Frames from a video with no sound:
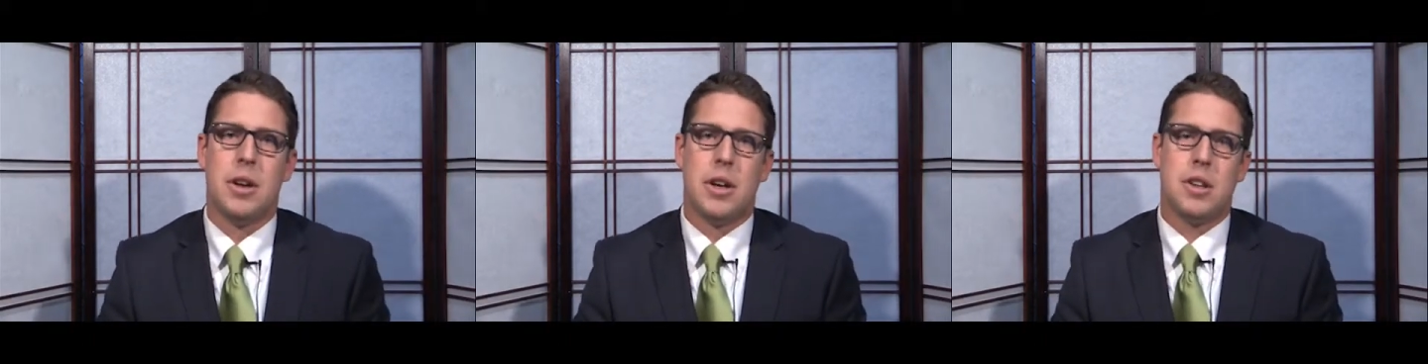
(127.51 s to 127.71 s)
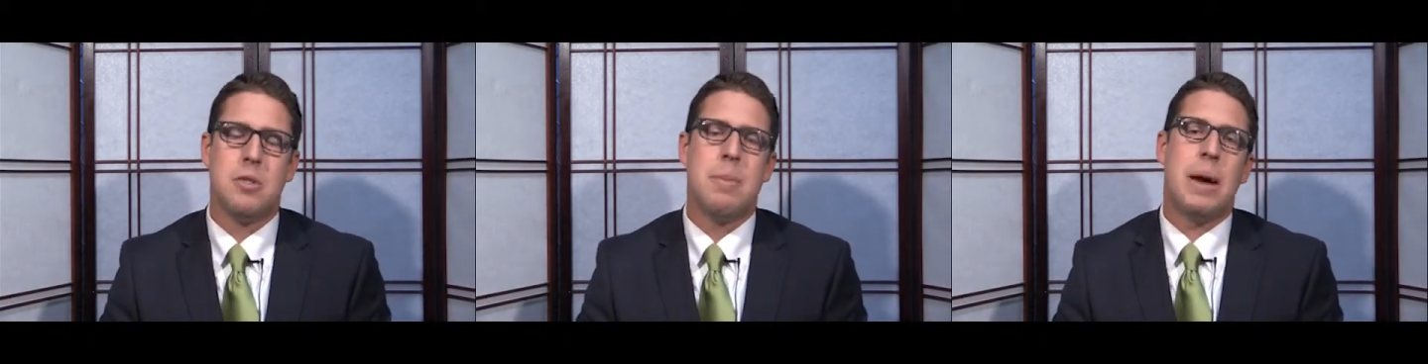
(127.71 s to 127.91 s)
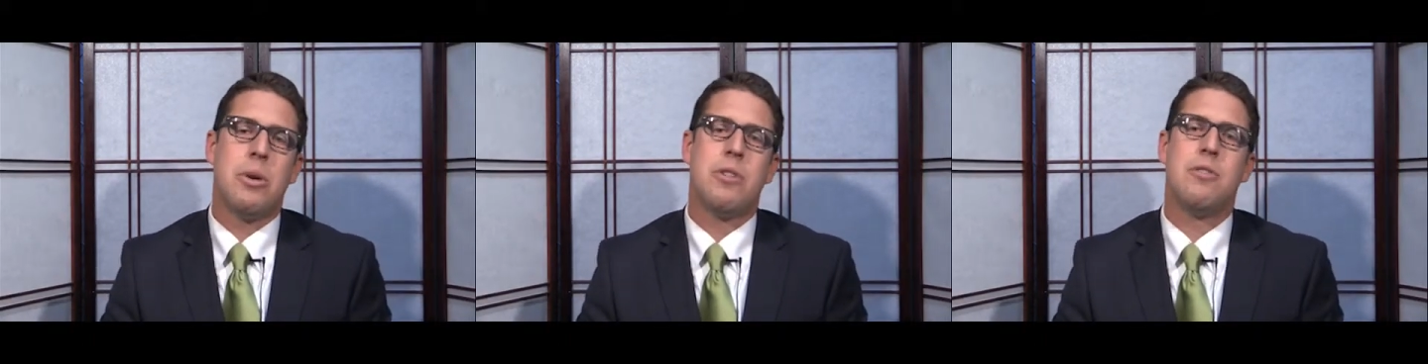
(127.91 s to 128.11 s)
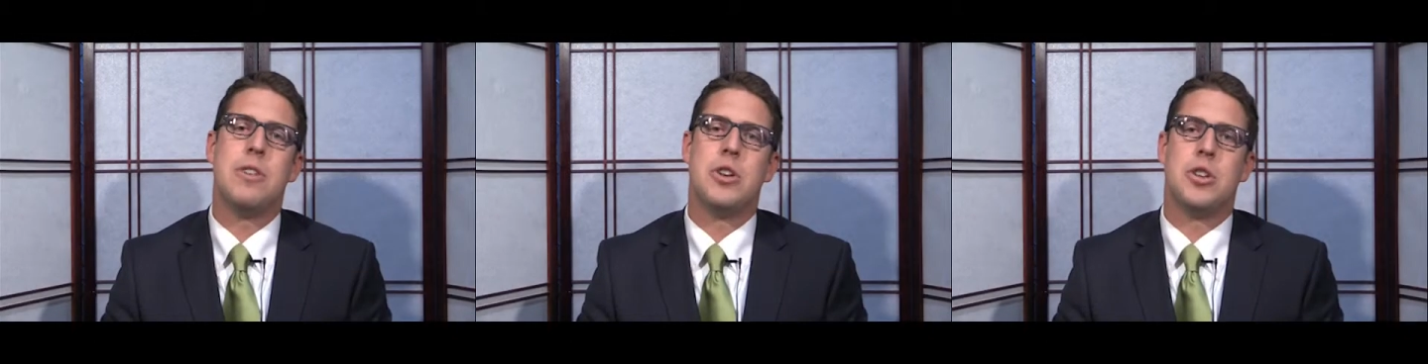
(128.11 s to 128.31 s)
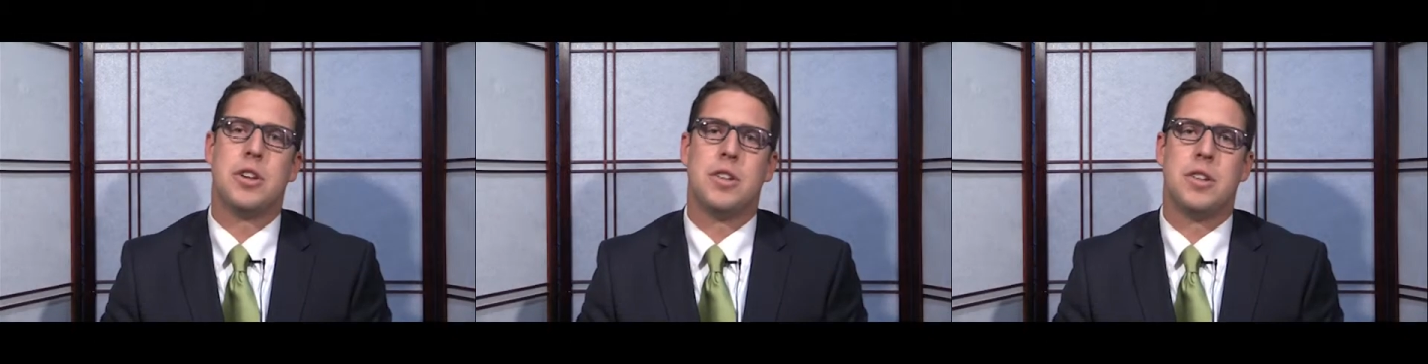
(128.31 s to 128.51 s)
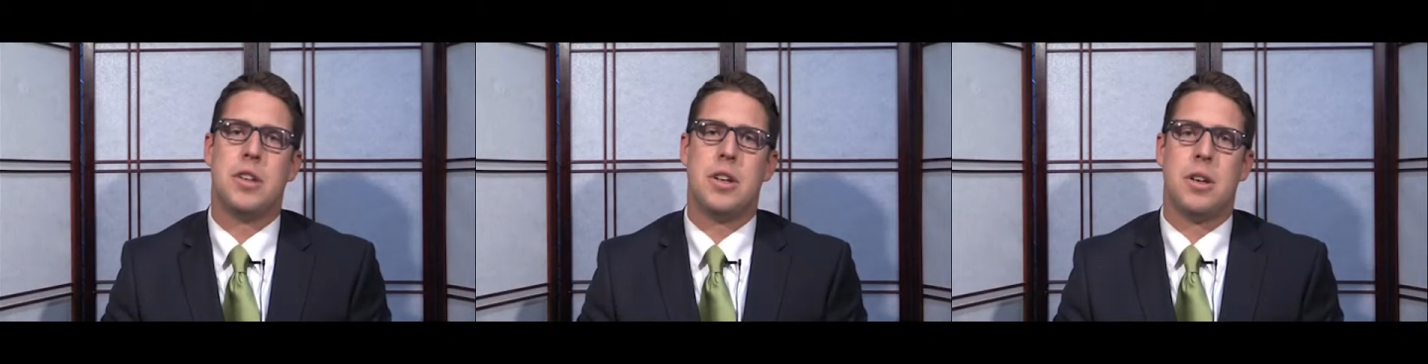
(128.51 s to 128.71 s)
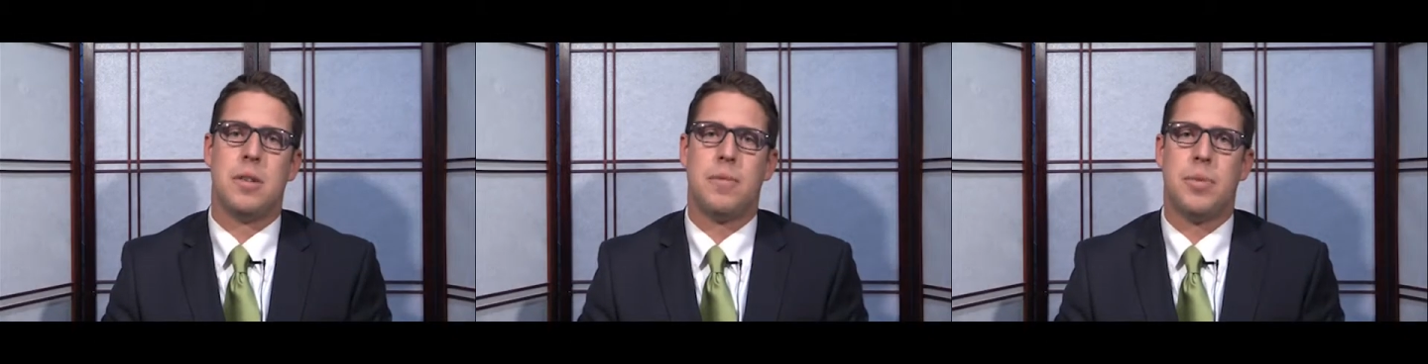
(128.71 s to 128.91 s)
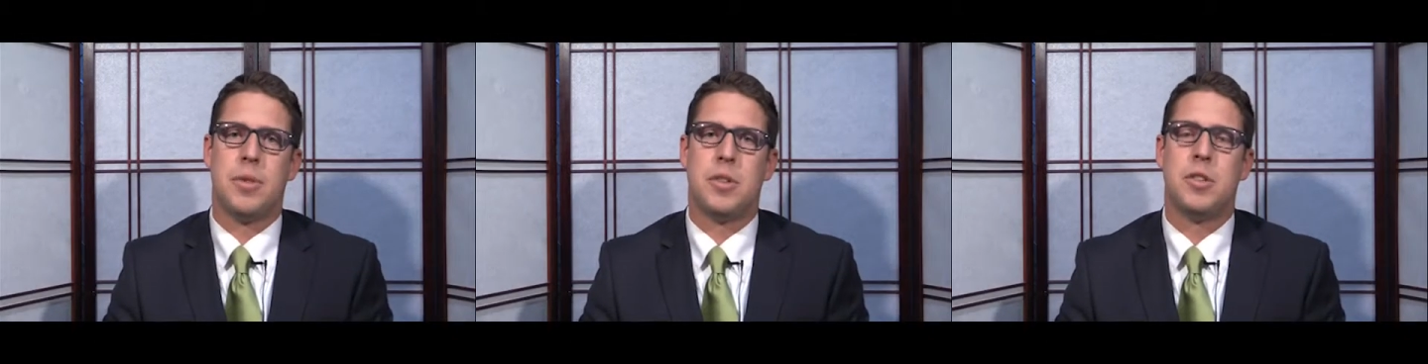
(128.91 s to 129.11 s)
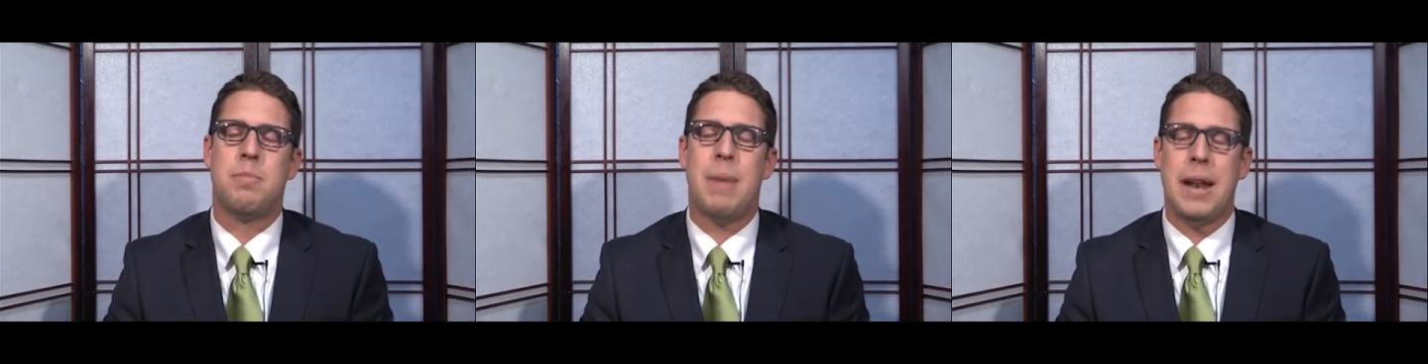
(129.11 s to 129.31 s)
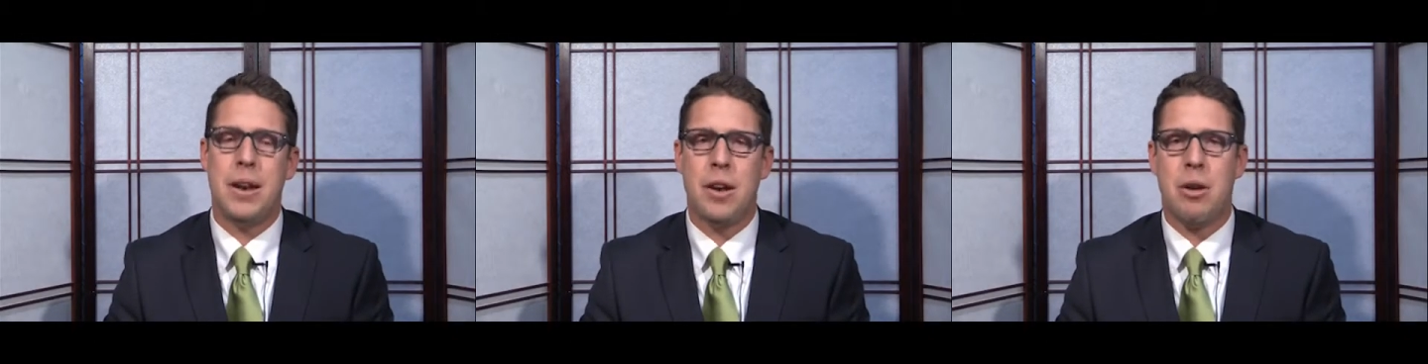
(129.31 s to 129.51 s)
It's about efficiency.
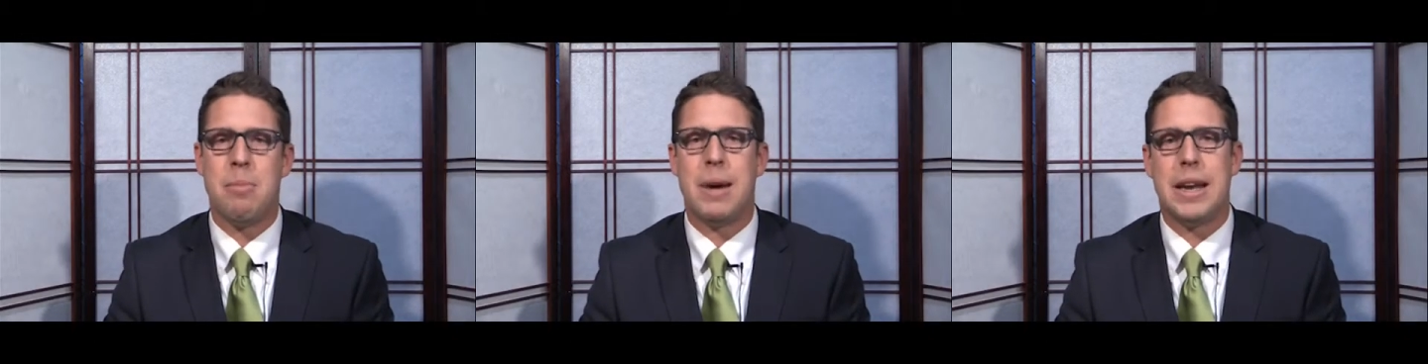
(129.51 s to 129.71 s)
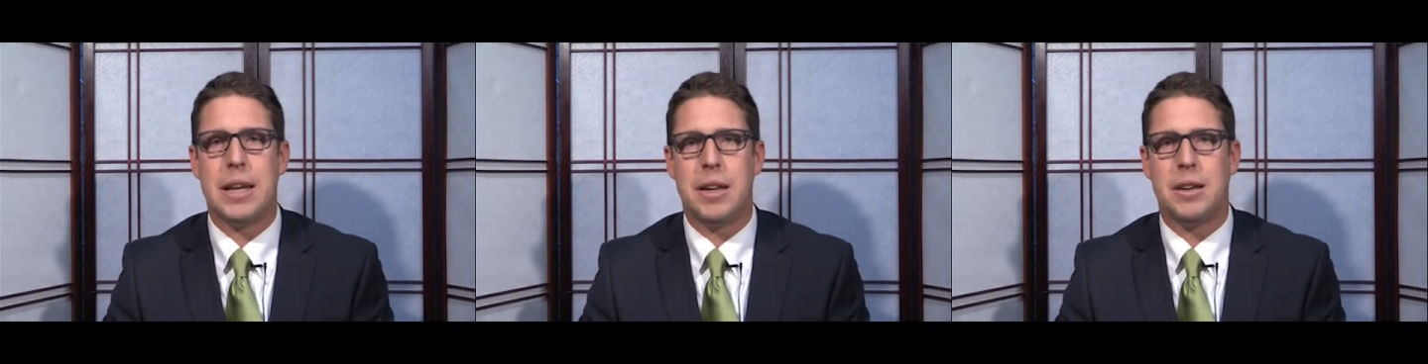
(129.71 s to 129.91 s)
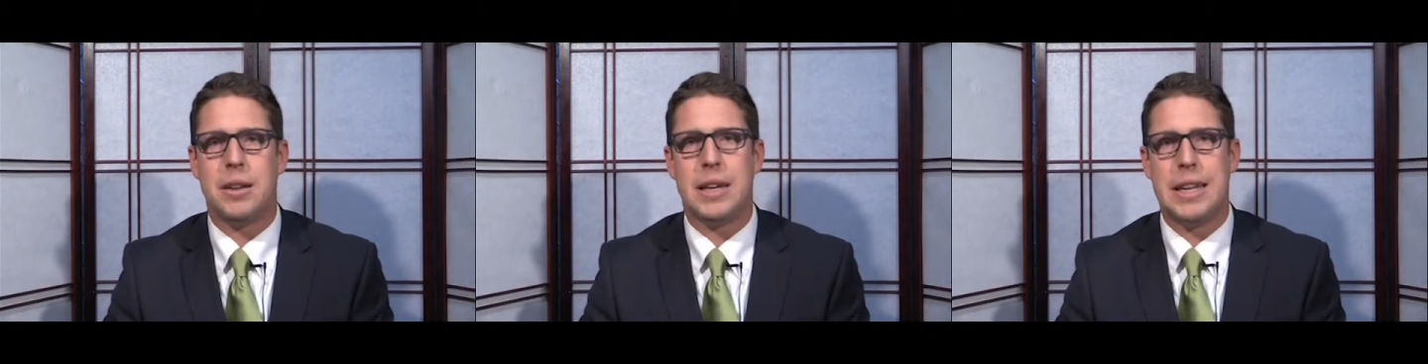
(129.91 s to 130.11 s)
Spend our money